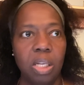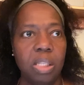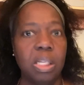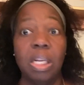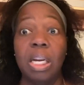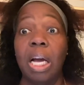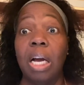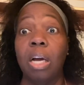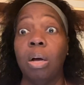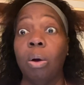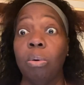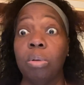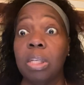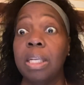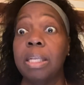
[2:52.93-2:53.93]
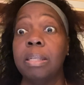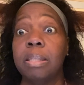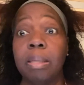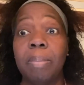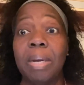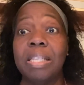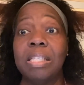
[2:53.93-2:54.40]
say like Coke,
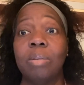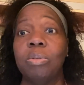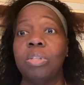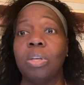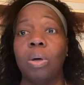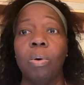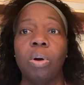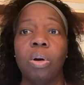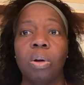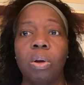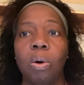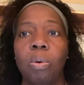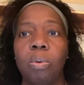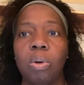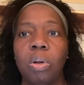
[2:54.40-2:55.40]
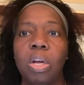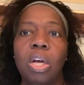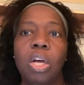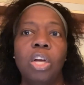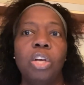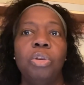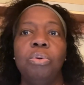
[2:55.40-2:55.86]
somebody said it was Coca-Cola,
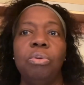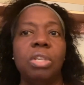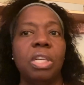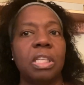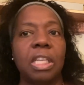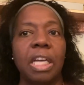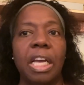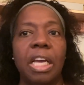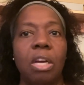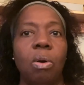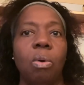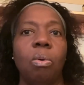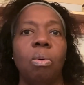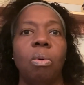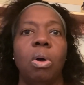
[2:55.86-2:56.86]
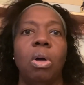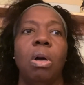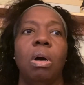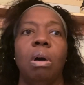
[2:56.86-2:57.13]
you just can't go